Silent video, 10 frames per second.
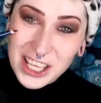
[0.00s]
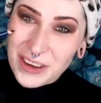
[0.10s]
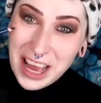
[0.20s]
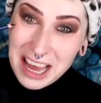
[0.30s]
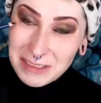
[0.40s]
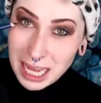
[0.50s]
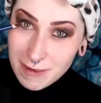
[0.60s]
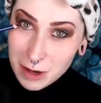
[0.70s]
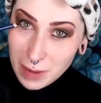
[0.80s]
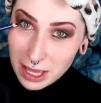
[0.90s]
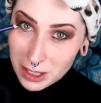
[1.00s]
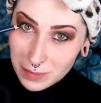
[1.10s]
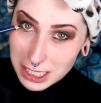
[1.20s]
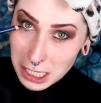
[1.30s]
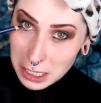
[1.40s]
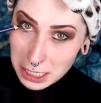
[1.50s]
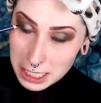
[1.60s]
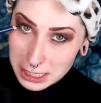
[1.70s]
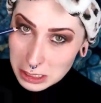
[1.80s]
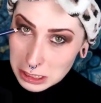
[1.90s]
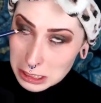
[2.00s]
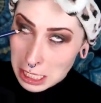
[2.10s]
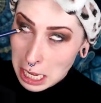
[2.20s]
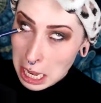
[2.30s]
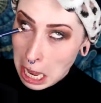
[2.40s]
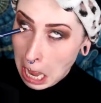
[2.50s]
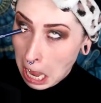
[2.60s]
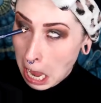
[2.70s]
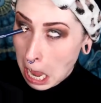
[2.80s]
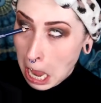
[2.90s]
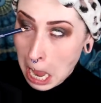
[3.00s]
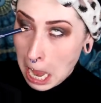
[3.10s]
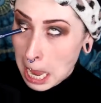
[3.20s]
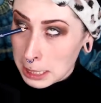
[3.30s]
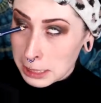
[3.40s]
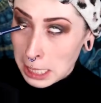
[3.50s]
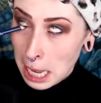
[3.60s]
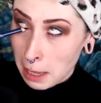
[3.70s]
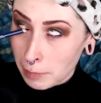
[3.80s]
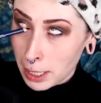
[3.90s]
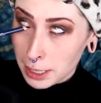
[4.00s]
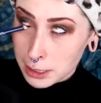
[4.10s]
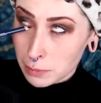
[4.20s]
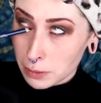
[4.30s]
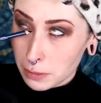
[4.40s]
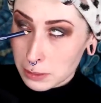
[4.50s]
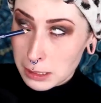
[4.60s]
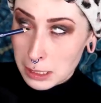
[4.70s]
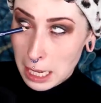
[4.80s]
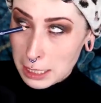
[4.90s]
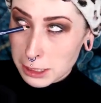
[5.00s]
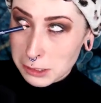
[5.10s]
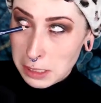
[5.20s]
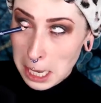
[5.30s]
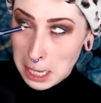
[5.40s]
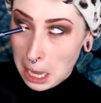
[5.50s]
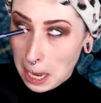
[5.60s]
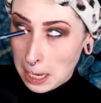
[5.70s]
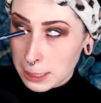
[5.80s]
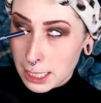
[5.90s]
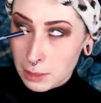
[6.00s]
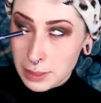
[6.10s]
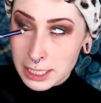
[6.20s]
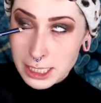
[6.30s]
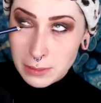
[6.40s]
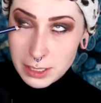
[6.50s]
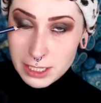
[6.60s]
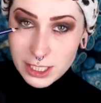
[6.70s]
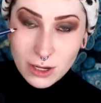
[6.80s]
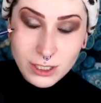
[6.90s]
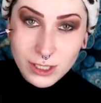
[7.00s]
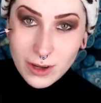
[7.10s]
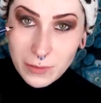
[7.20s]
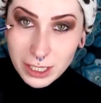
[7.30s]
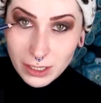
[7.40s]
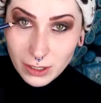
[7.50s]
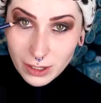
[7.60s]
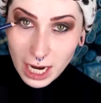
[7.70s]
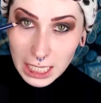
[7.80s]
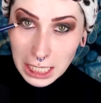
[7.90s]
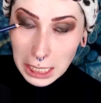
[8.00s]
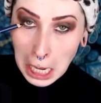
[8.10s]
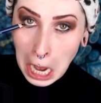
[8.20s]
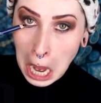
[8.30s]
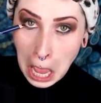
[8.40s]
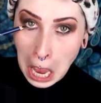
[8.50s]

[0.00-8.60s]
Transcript: You have to have your mouth open to do this. This is not, it's not possible to not do it. Tell me you don't do it when you do your eyeliner.